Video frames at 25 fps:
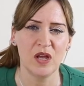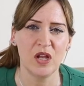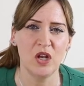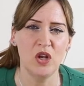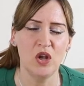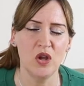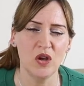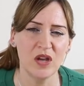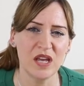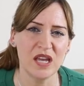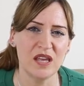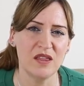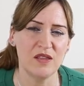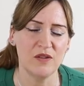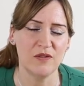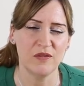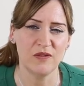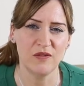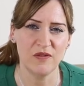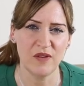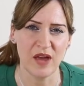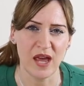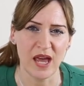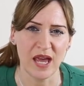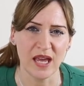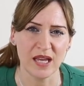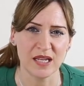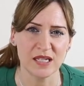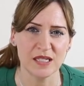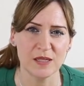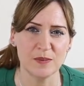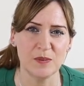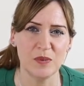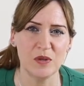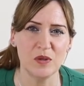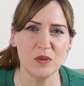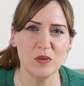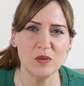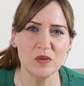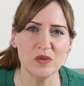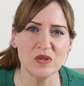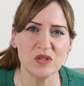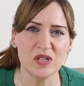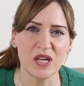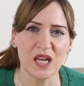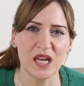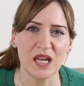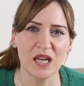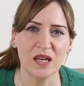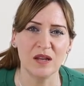look at the facts, but
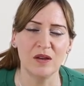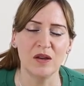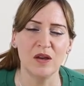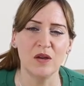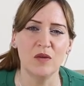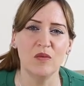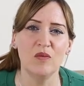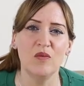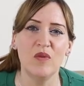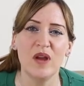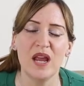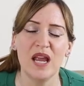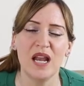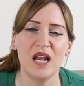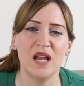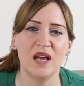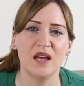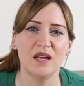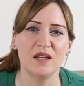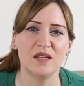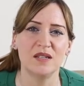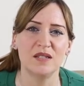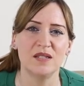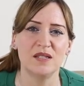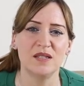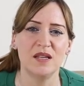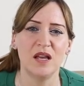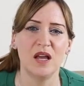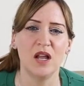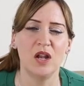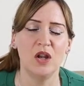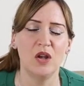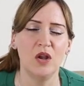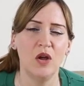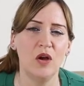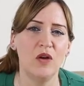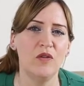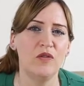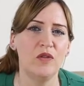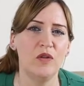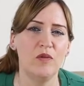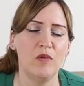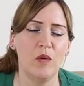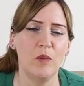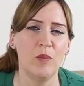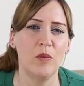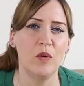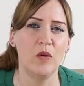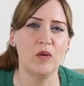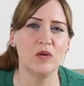also realise that a lot of the
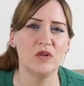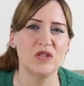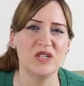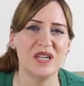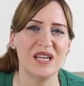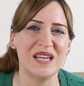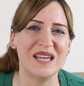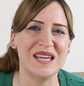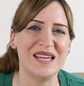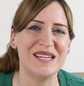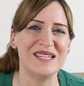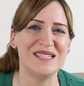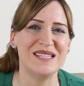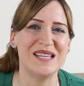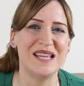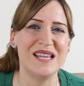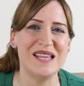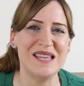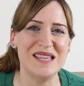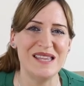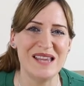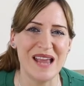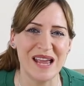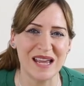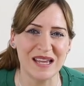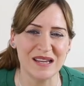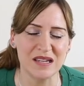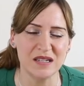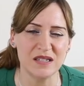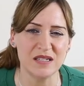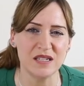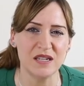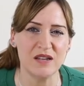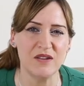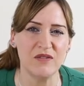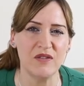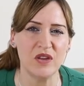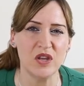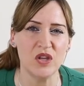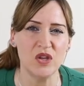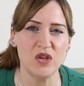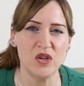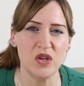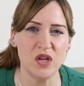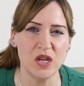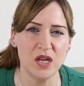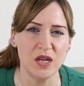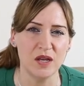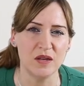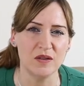reporting is the negative
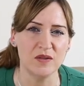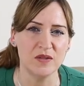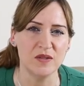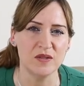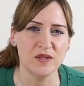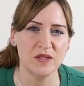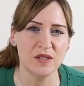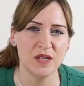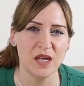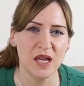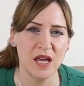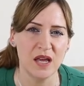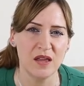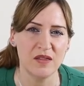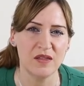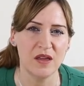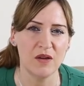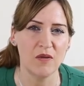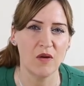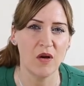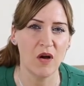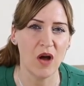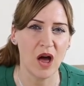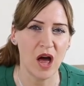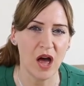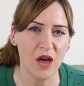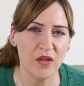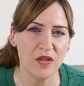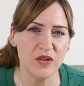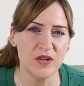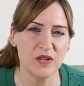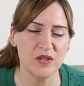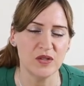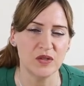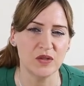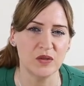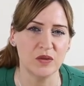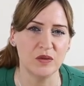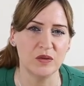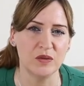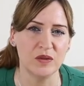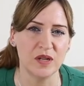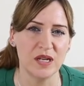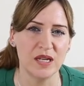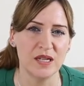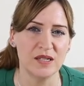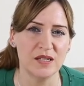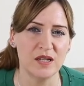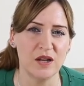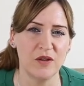news. There are other
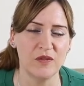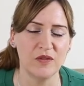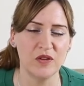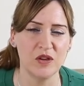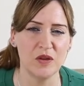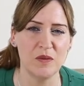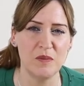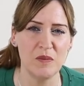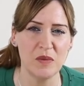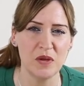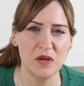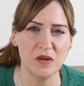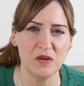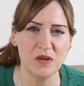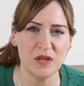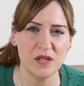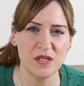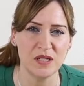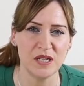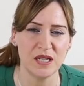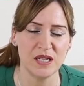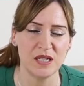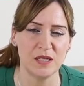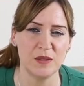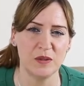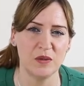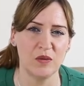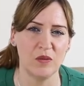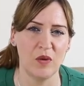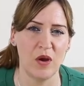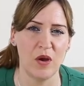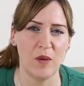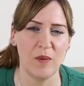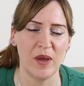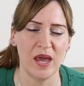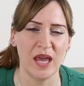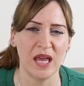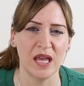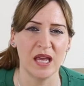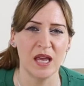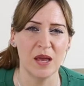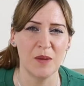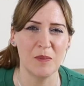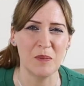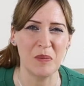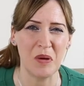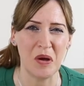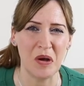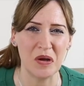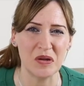stories of communities growing,
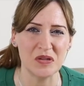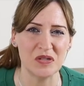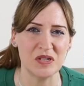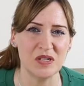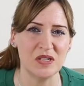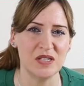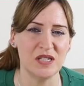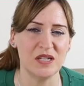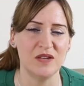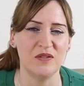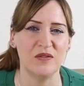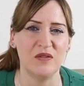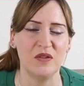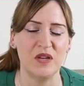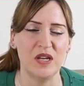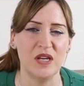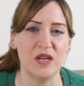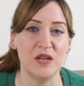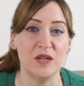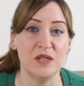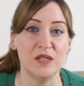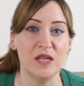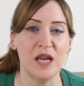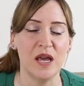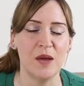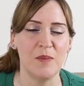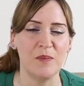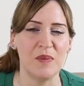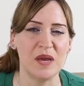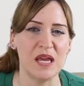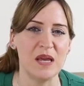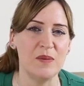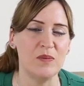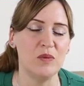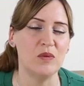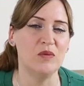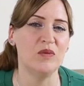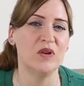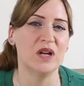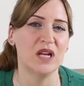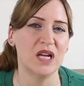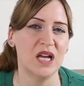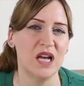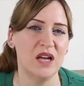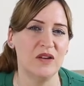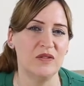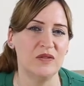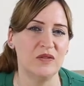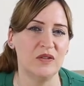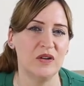positive news, people
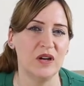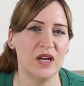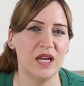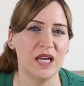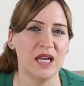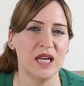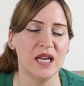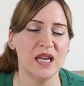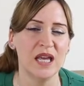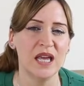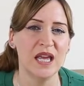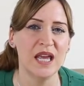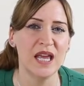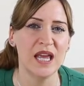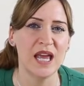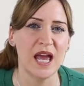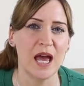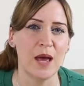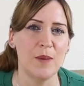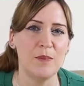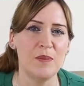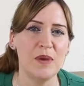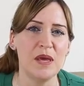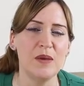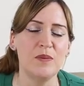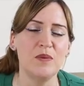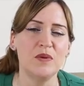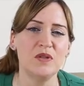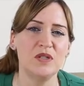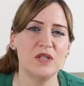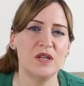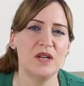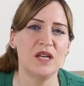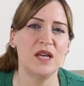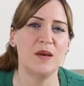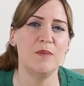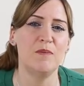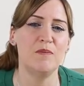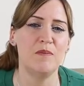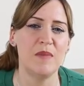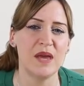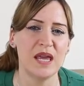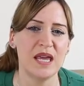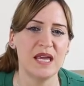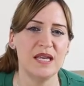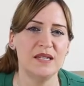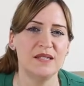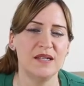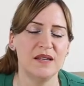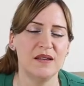recovering, and people doing
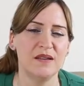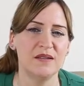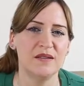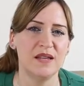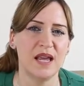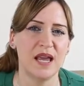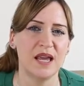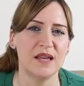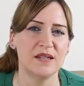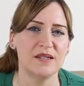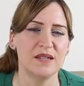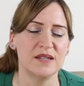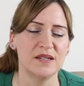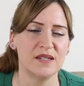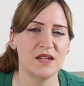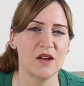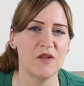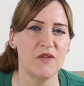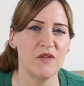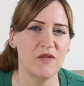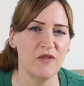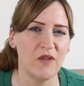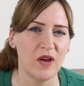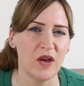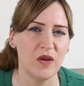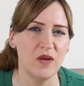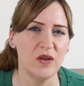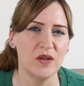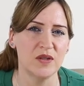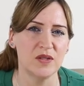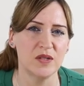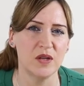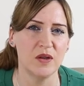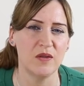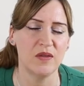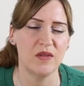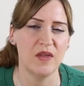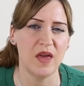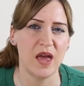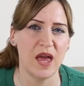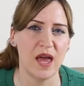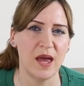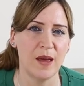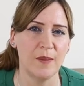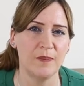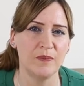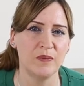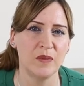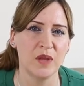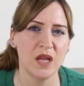amazing things. So focus on
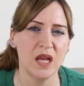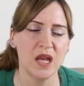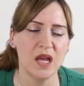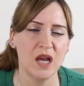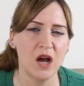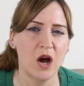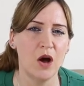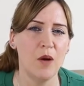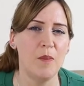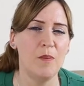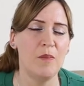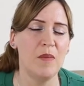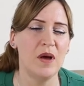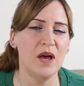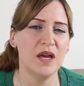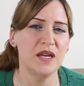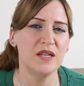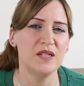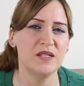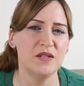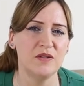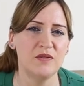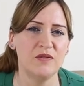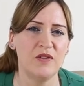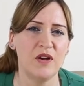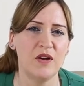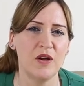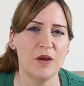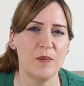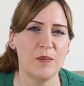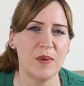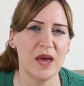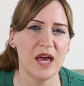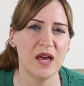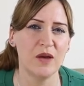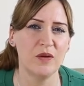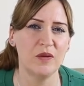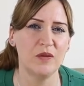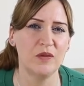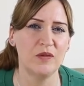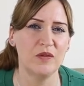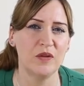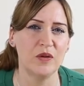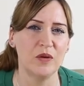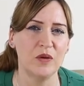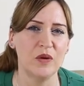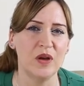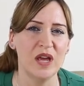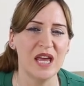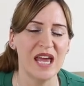that. Our minds are very
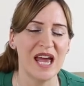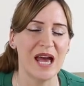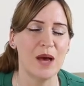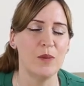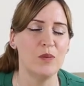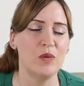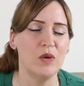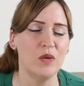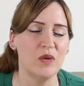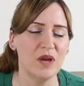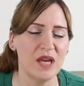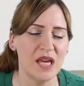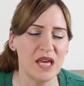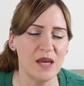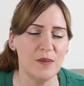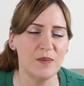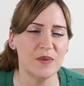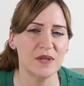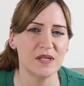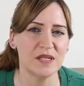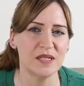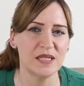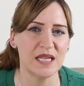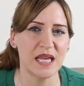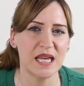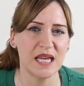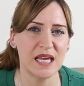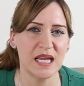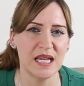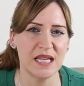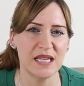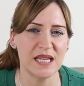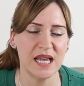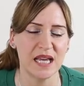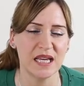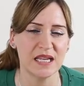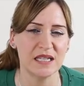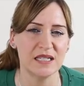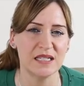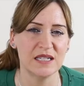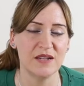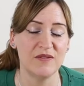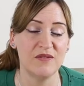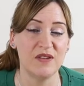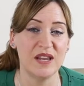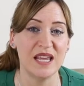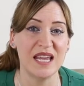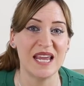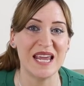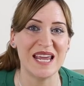powerful and will keep us thinking
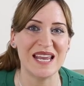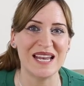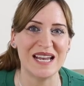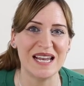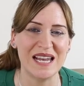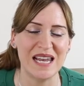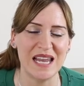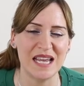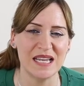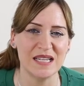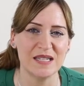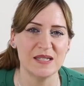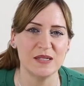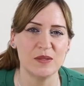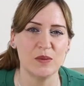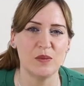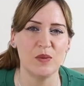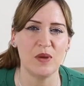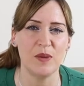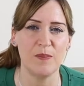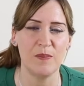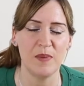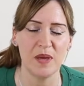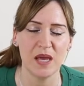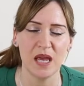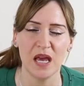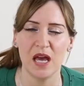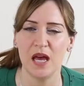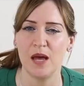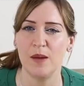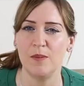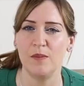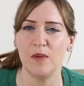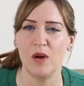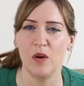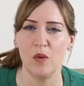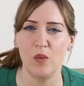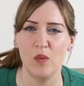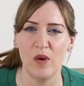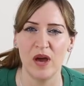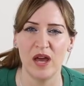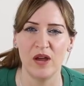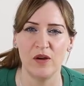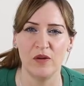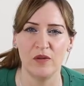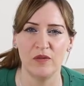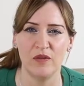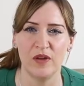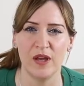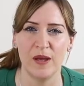negatively unless we become
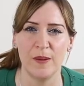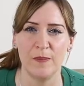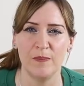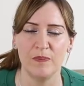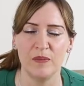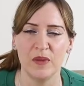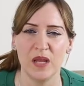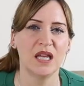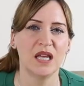aware of it.